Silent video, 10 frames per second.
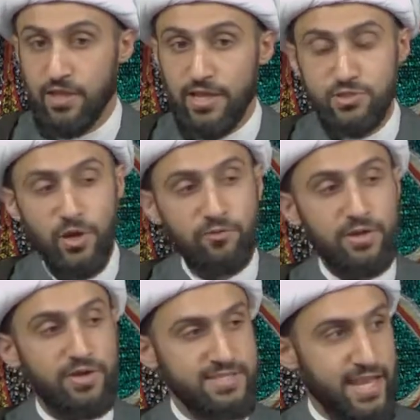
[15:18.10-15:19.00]
So if
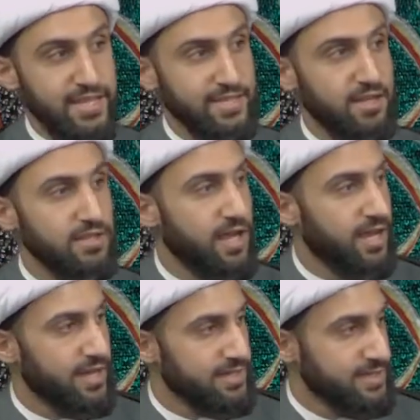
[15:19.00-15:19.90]
we are saying that
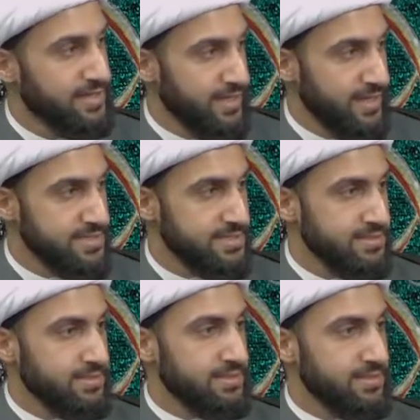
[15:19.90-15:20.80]
Allah is
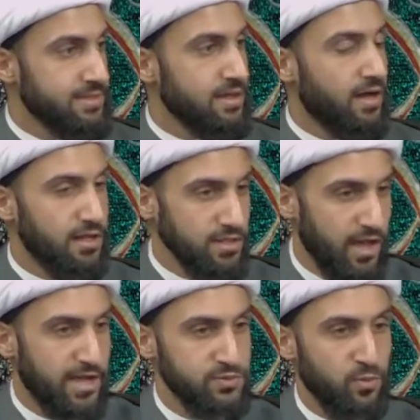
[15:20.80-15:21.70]

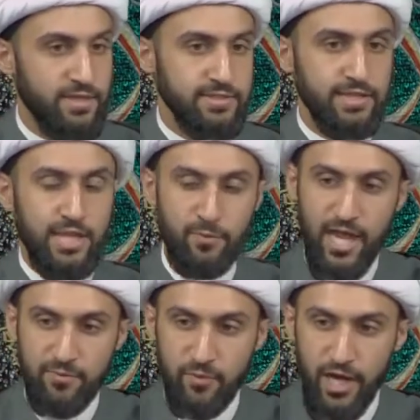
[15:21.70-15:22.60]
one, and then we
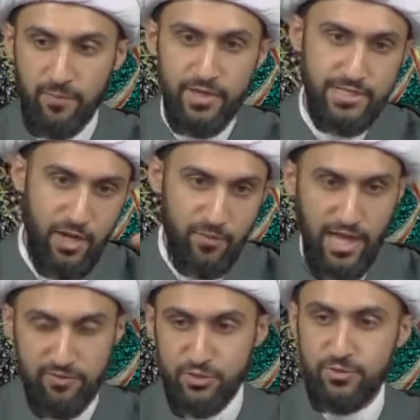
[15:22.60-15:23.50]
have Muhammad, now we
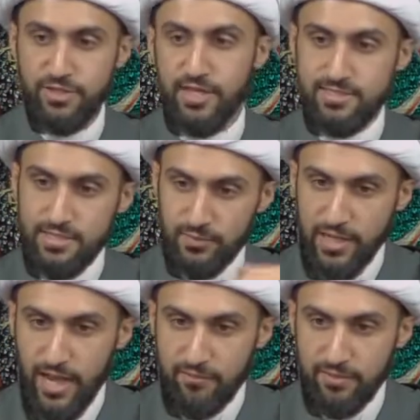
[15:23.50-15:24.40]
have two things, and
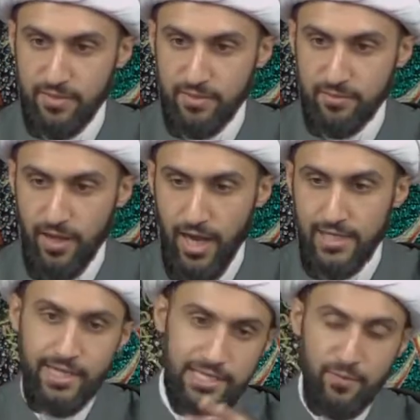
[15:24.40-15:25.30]
we have
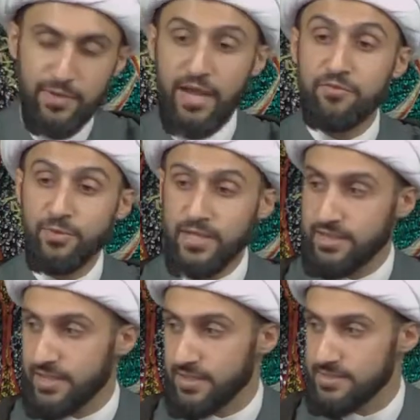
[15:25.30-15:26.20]
Ali, and now we have three
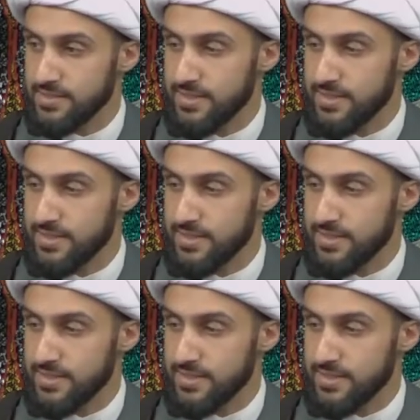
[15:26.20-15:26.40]
things,